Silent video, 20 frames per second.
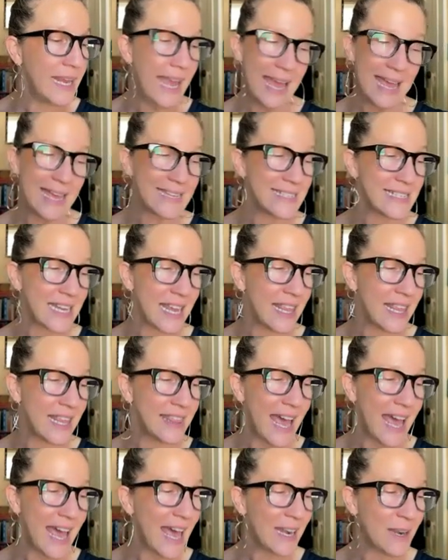And
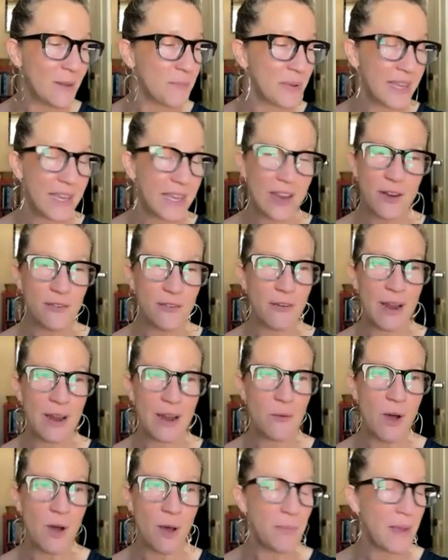that Pierre Frey
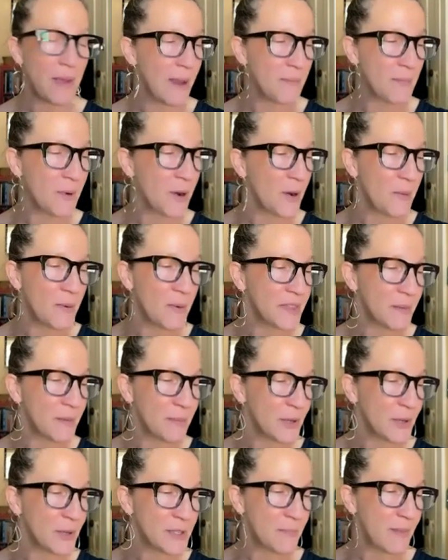wallpaper with the
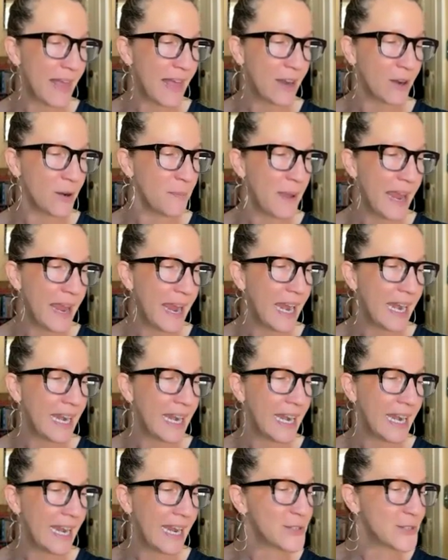blue splatter paint,
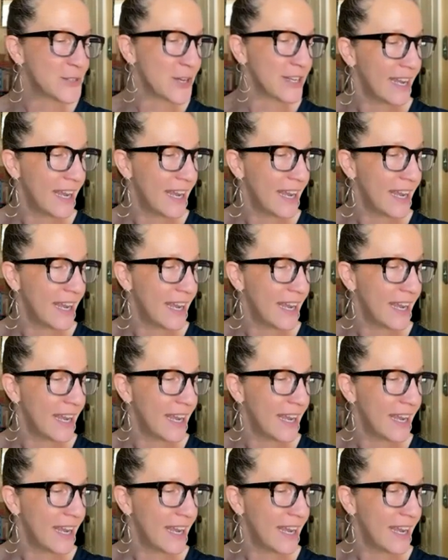it's just